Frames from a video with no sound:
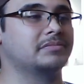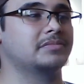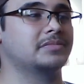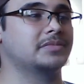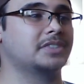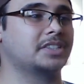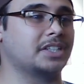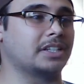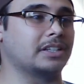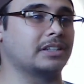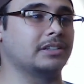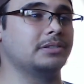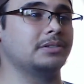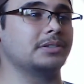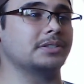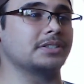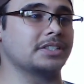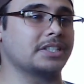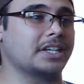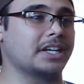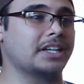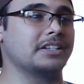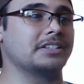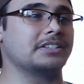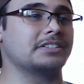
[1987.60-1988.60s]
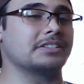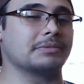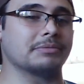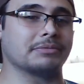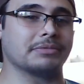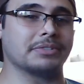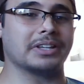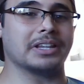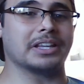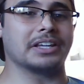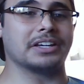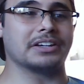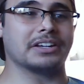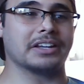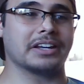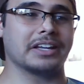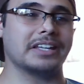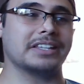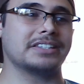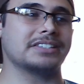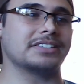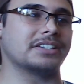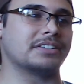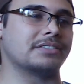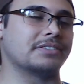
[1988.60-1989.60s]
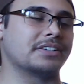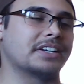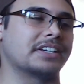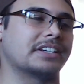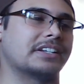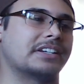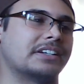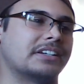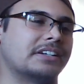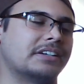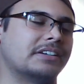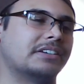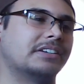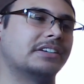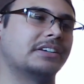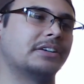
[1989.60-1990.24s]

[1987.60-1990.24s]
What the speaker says: Killua's getting some really good hits in right now.